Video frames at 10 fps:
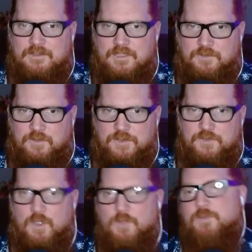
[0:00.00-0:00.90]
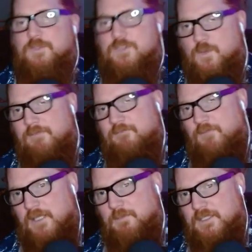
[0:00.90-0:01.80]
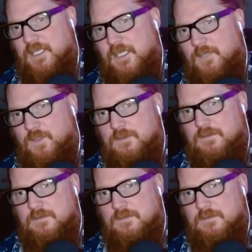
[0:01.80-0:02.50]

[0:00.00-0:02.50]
and you're all drones. Would you quit fucking with the camera?